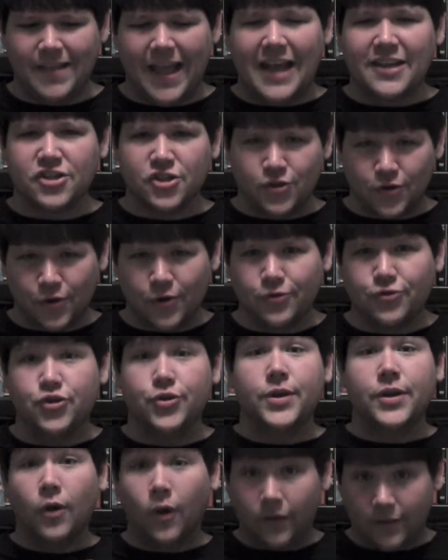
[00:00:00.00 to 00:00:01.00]
Esther,
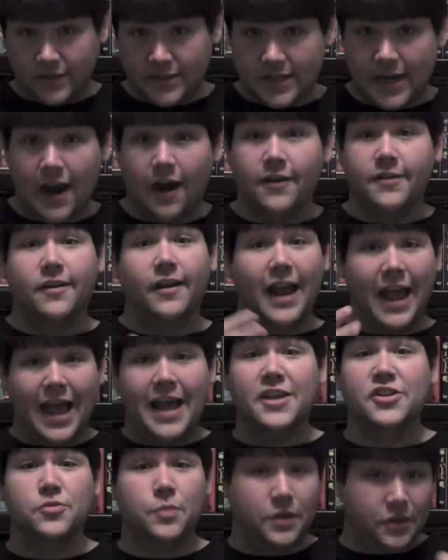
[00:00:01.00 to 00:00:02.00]
Judy Garland's character,
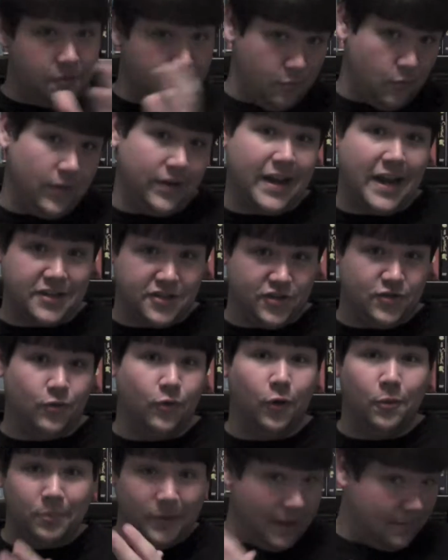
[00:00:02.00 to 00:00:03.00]
has with the boy next
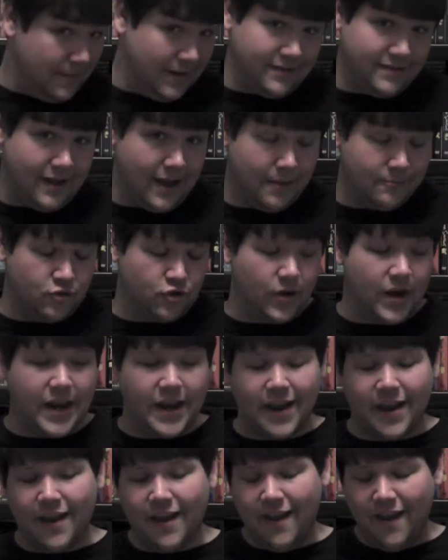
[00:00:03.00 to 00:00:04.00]
door, played by Tom
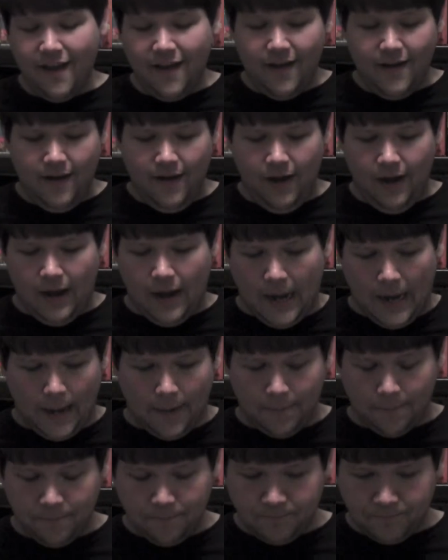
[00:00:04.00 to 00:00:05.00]
Drake.
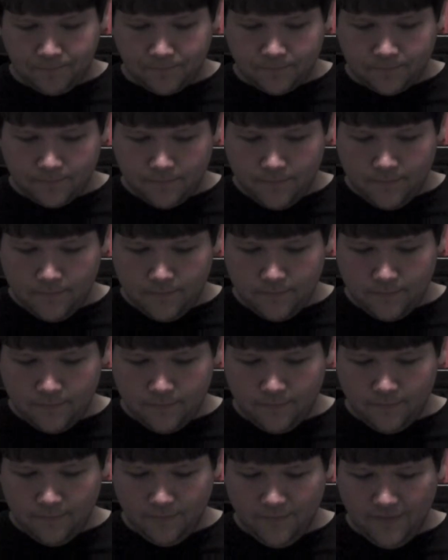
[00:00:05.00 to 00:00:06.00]

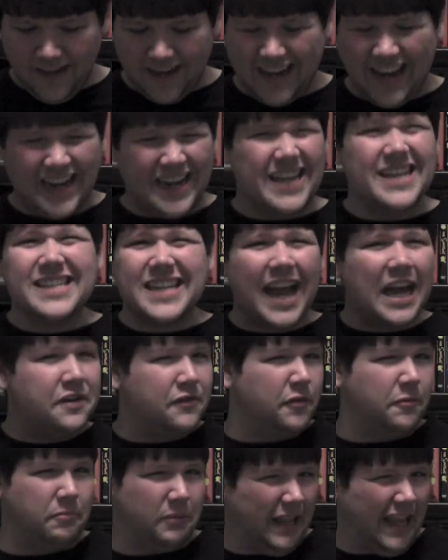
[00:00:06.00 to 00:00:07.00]
Again, he's kind
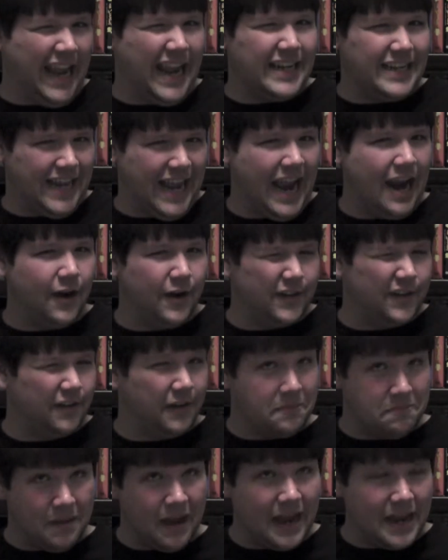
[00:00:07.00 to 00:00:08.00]
of a bland
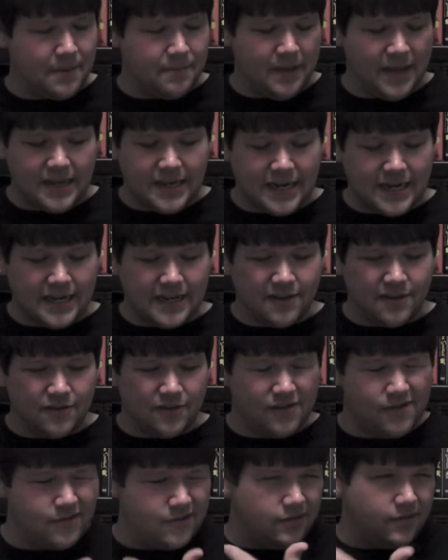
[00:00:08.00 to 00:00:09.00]
character, in my
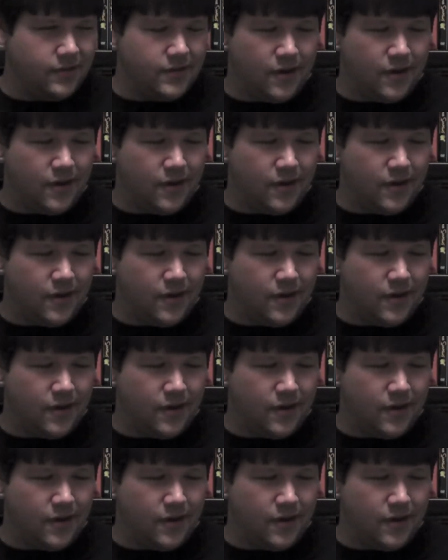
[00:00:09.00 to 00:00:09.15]
opinion.